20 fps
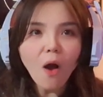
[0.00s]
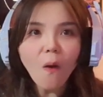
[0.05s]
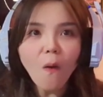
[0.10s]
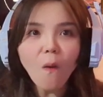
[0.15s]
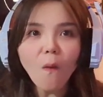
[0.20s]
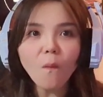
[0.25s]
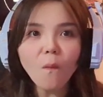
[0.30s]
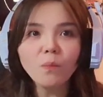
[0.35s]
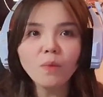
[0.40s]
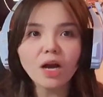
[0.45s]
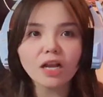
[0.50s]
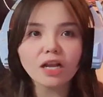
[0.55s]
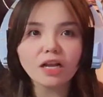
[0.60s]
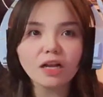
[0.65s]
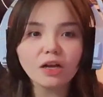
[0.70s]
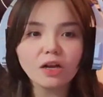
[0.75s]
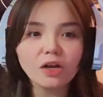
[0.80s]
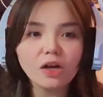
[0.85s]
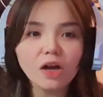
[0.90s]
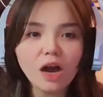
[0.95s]
My
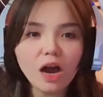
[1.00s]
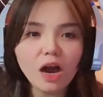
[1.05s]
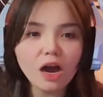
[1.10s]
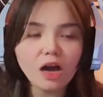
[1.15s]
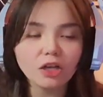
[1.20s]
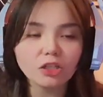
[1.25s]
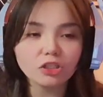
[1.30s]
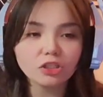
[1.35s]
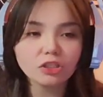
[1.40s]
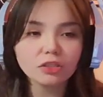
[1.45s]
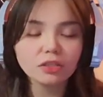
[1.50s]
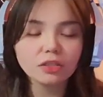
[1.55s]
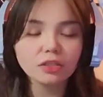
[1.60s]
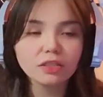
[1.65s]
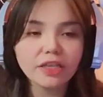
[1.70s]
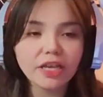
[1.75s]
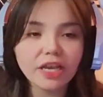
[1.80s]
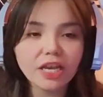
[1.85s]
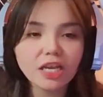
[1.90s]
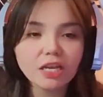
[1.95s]
gosh,
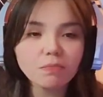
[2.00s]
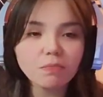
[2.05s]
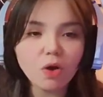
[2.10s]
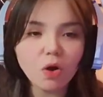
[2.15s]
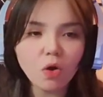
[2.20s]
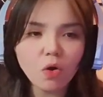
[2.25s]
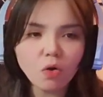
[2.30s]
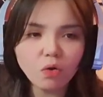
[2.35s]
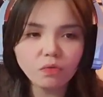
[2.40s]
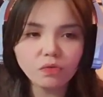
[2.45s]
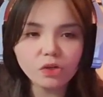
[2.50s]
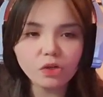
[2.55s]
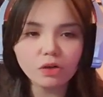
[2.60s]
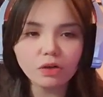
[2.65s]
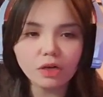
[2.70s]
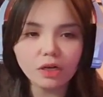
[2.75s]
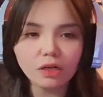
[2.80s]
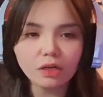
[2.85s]
game over.